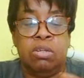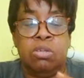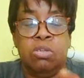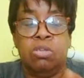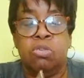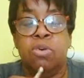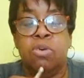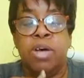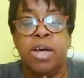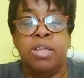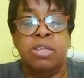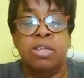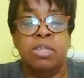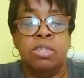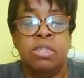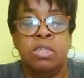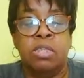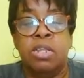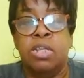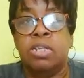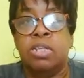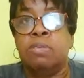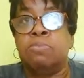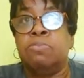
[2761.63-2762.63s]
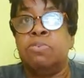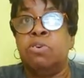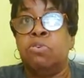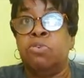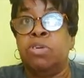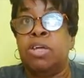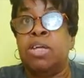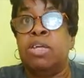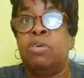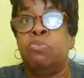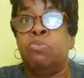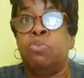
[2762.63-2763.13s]
So I had to let them know
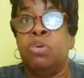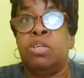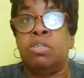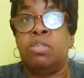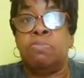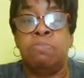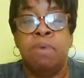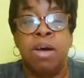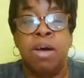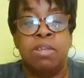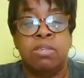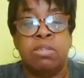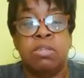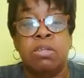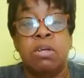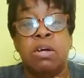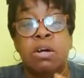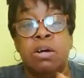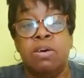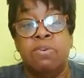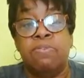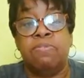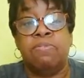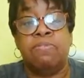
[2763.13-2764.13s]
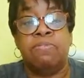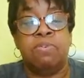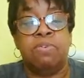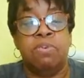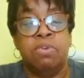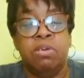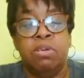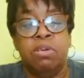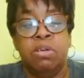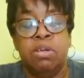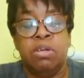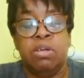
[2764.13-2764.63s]
that it was my stuff.
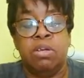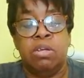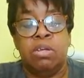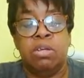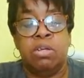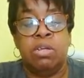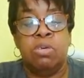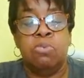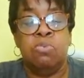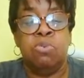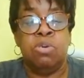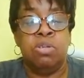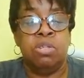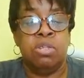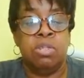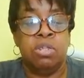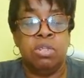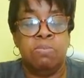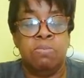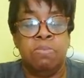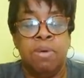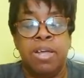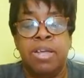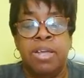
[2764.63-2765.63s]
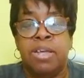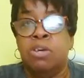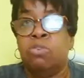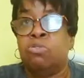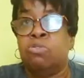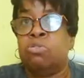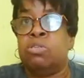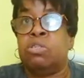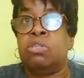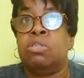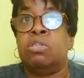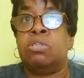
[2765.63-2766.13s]
It wasn't somebody
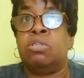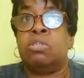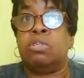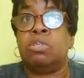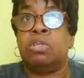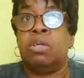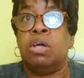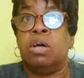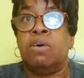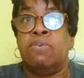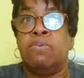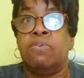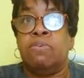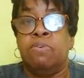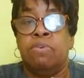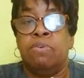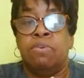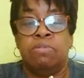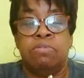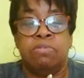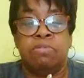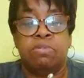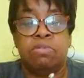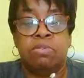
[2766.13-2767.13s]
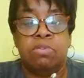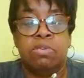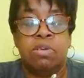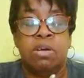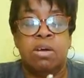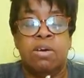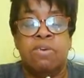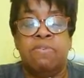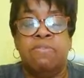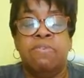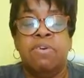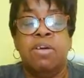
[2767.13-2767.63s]
else's
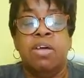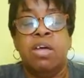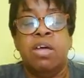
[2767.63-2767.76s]
stuff.